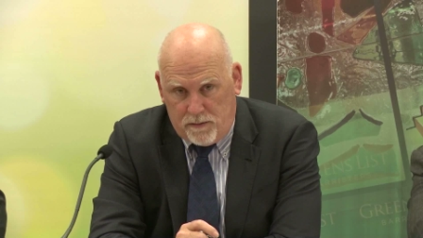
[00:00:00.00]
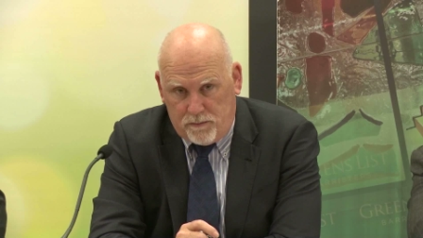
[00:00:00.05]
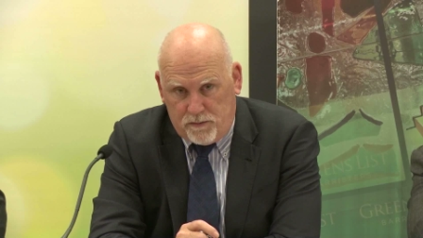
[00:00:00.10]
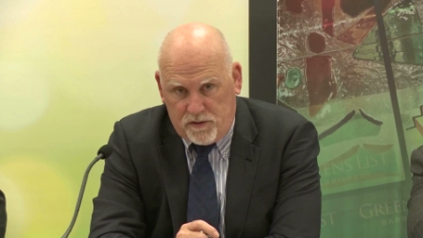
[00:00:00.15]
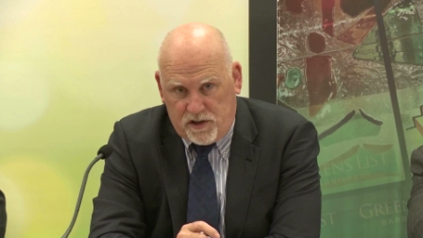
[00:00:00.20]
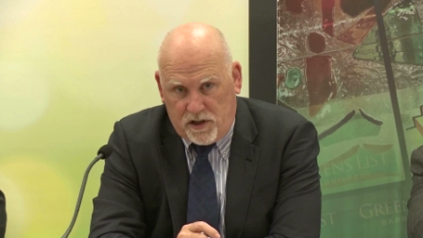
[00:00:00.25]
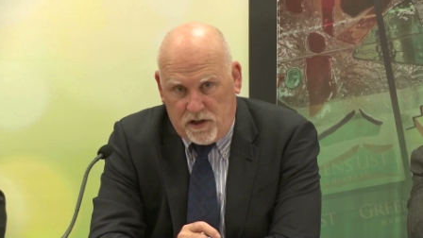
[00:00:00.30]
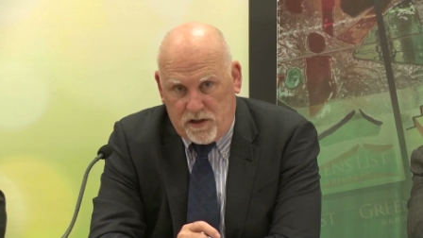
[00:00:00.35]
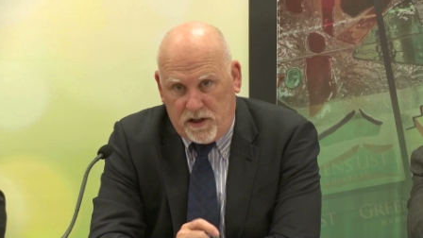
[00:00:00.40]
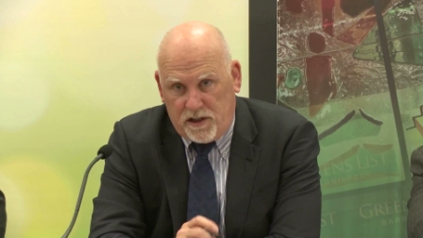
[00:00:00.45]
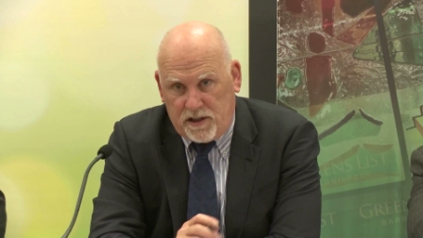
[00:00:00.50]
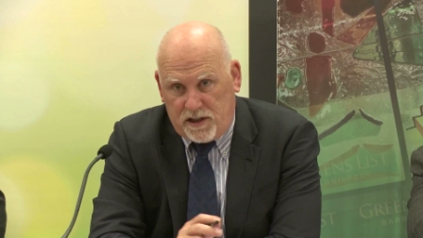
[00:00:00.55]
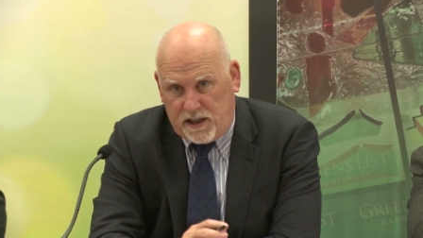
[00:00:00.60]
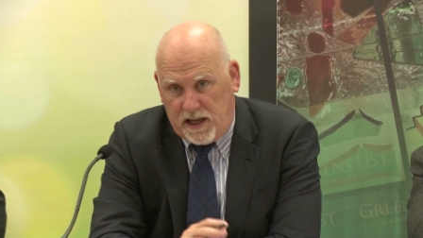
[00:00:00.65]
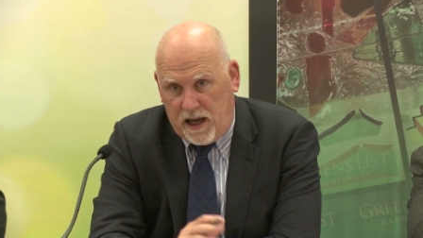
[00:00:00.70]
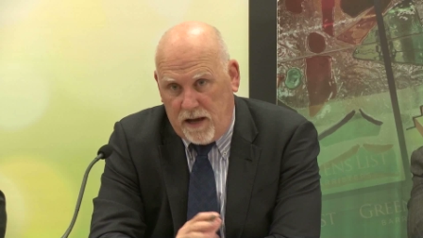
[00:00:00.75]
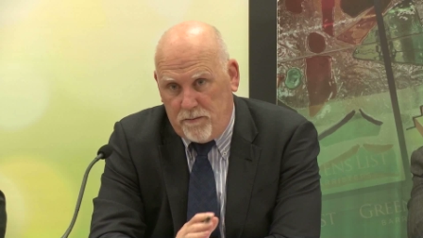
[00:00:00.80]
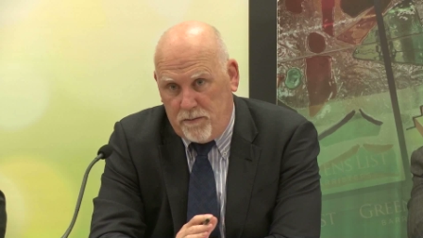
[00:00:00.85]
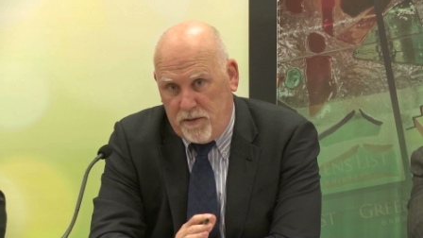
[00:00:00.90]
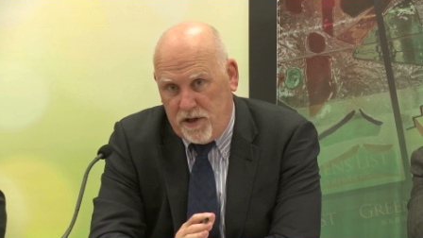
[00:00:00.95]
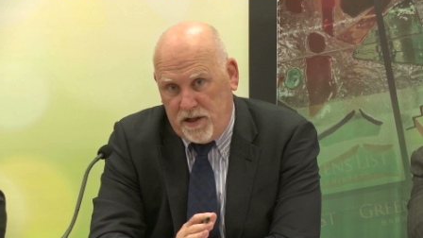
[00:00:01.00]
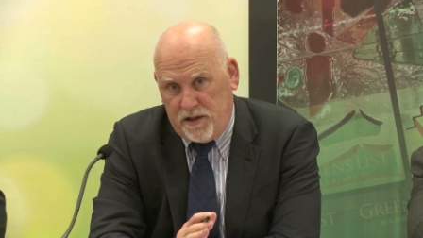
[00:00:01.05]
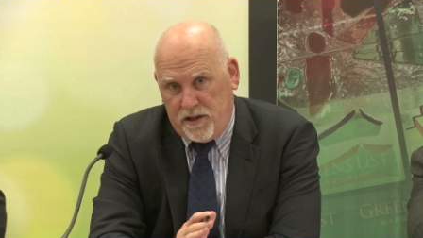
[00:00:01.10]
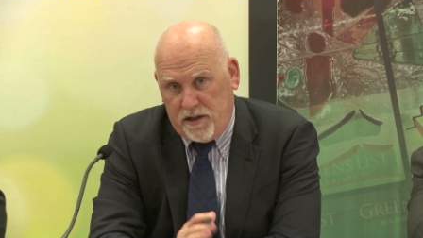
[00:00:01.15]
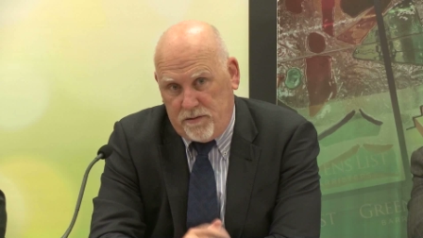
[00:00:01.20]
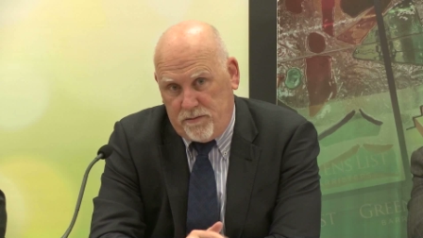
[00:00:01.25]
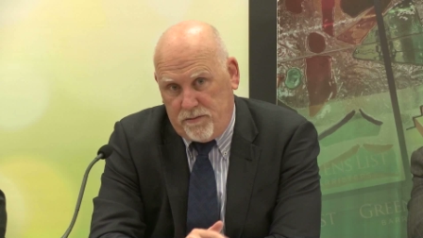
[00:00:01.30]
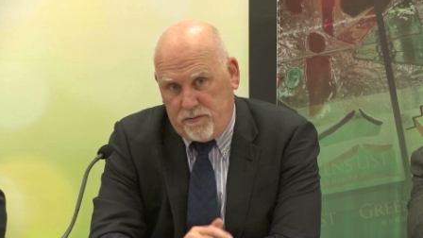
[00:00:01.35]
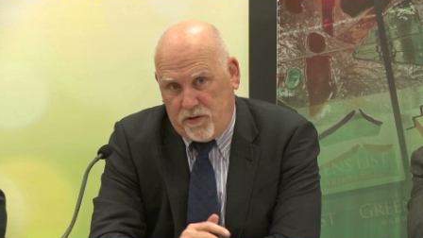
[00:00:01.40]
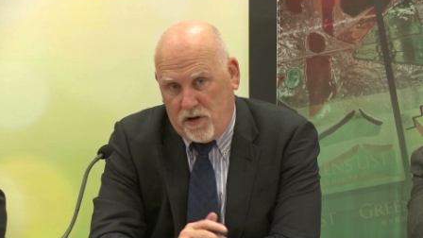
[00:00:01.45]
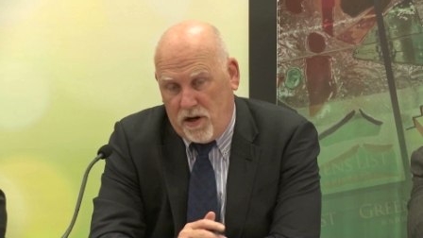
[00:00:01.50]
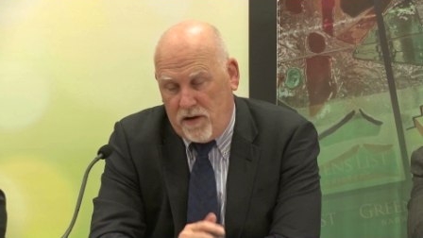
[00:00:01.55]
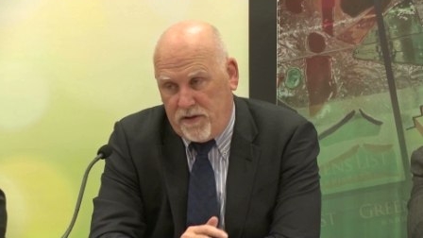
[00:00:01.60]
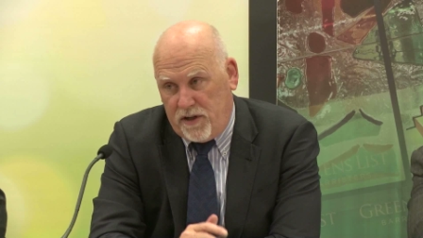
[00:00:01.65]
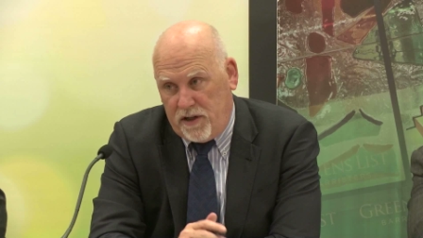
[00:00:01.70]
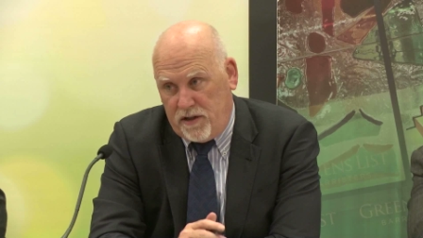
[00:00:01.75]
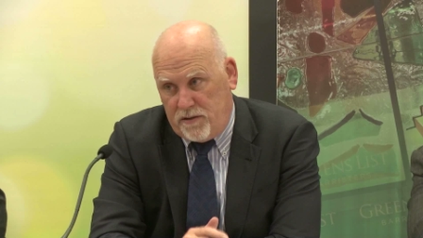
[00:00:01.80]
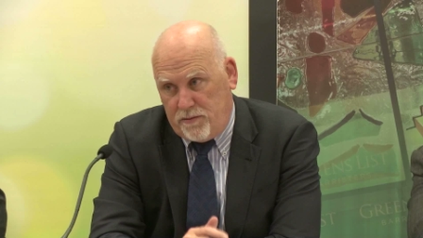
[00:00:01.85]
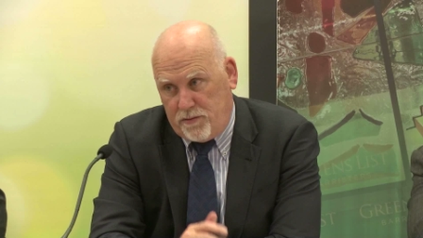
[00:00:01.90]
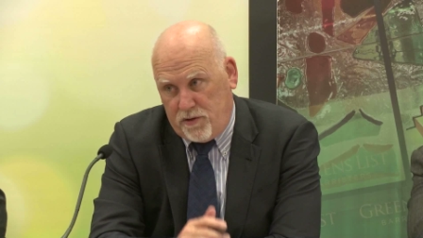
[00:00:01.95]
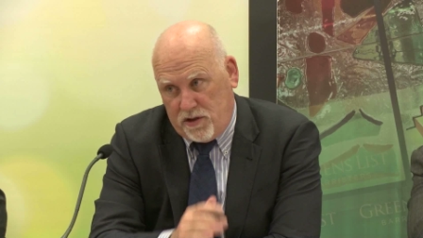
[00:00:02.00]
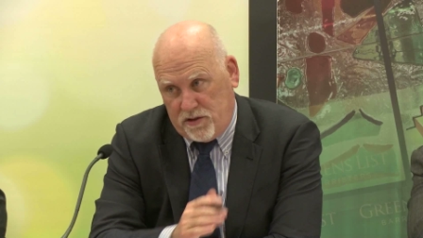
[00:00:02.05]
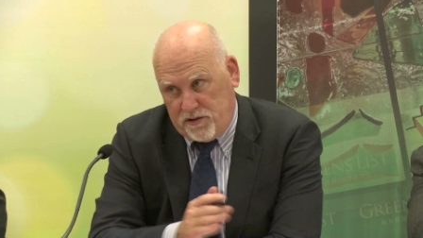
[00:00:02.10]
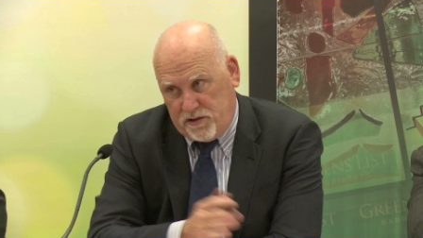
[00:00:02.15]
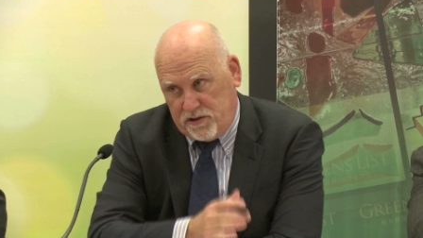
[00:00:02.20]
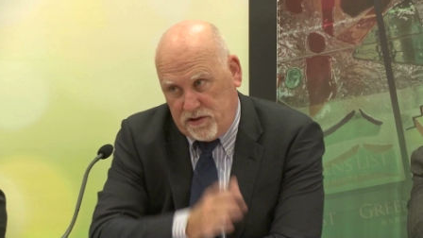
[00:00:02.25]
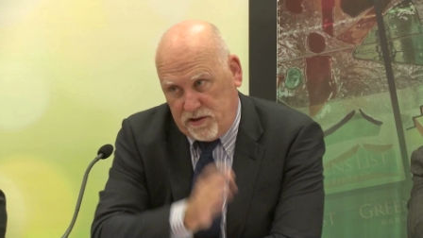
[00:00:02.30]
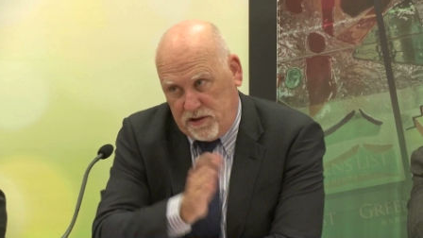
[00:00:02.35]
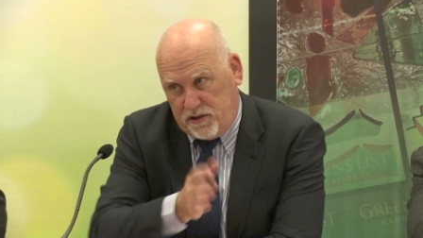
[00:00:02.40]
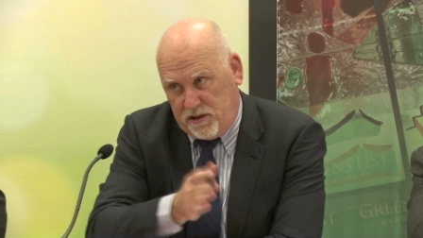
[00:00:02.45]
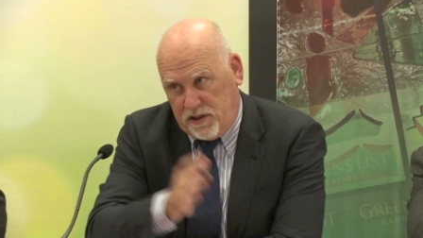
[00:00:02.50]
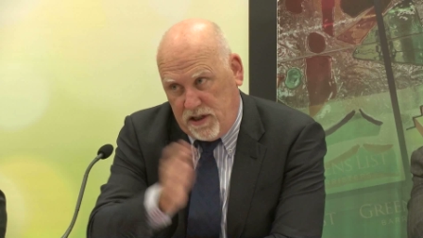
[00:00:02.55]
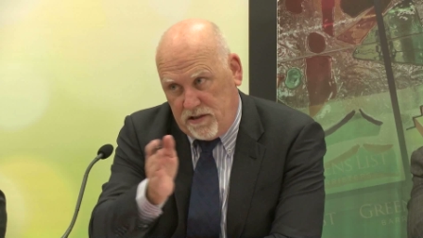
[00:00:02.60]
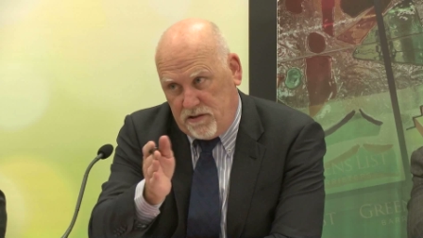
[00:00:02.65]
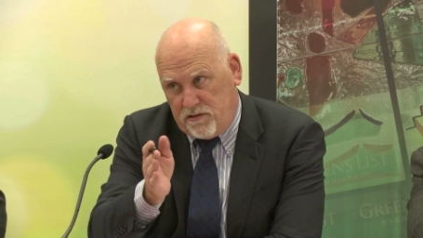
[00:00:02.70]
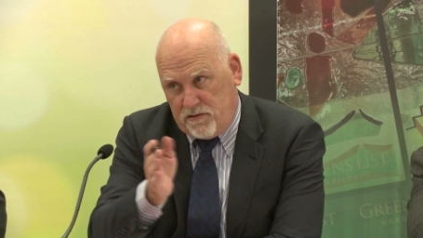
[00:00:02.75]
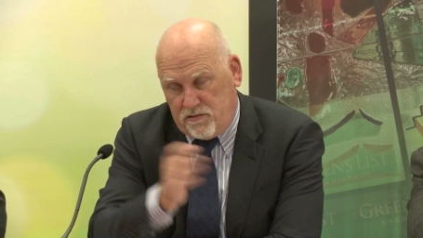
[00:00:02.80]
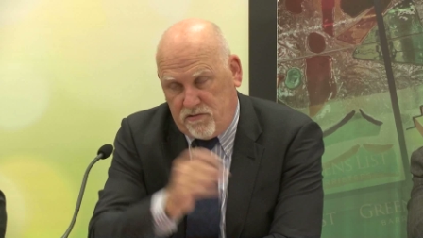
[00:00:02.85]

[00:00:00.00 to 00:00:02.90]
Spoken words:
so that it can be that private enterprises get